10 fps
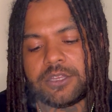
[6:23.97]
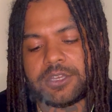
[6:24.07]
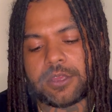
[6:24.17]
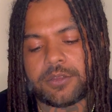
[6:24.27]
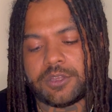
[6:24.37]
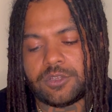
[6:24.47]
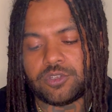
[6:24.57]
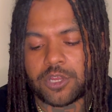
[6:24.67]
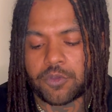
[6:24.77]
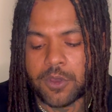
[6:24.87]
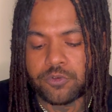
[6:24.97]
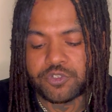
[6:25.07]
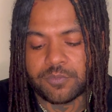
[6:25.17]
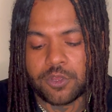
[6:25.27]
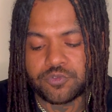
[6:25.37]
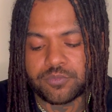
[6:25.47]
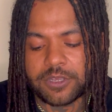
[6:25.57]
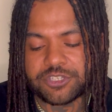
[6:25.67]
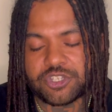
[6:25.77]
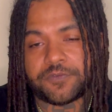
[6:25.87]
that. You know, most most
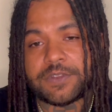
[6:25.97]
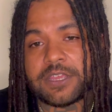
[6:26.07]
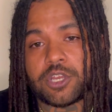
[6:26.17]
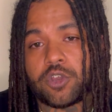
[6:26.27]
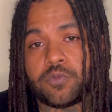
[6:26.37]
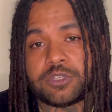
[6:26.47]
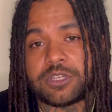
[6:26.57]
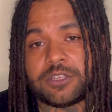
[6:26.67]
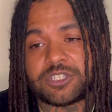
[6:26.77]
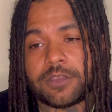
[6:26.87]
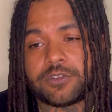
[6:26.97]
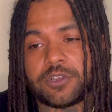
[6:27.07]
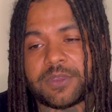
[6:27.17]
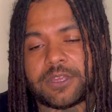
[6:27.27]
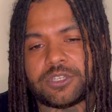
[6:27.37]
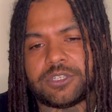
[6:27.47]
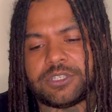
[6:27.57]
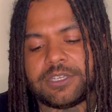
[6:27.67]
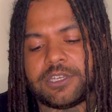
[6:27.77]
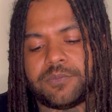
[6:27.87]
brothers, if they know what they talking about, they
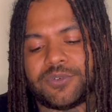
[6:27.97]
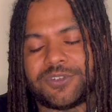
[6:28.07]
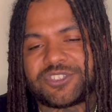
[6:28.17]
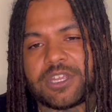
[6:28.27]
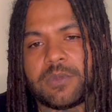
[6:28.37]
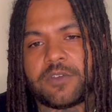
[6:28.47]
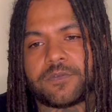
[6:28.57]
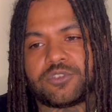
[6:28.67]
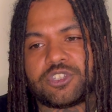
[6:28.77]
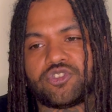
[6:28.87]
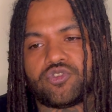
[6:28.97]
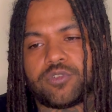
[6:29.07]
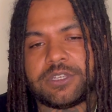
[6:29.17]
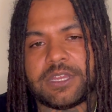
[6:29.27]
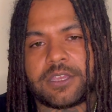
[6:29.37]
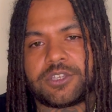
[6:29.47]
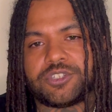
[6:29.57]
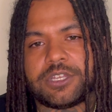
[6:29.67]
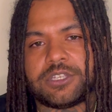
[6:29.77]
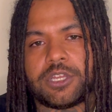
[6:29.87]
yeah. But some of them just join that because
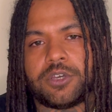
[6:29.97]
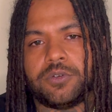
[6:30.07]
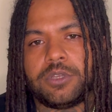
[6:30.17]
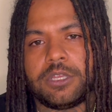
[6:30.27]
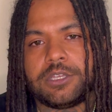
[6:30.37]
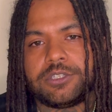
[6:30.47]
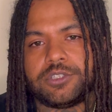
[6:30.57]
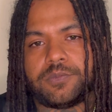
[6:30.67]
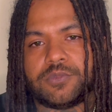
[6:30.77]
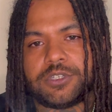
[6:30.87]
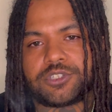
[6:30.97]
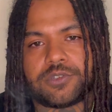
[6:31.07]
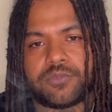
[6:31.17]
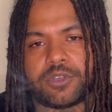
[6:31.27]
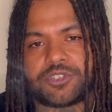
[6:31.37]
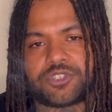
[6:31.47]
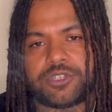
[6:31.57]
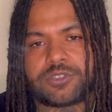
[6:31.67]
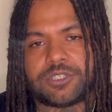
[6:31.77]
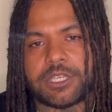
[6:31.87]
they know the Muslim brothers
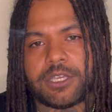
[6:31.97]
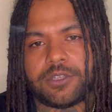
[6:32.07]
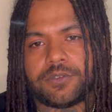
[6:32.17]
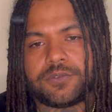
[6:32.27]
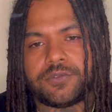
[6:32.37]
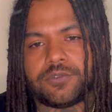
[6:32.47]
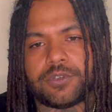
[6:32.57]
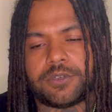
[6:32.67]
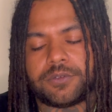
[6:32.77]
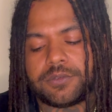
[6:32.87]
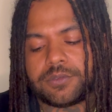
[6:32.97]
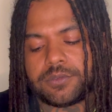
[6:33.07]
stick together. You